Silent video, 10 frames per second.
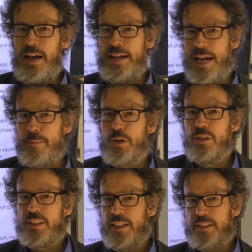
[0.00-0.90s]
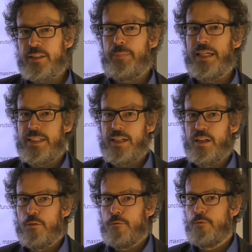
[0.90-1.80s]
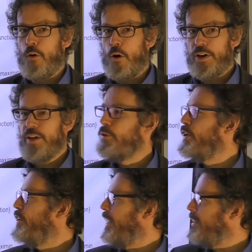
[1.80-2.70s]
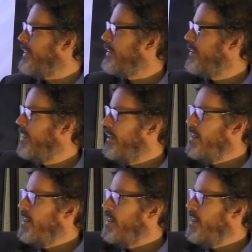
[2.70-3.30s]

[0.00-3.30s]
a game consists basically of four ingredients.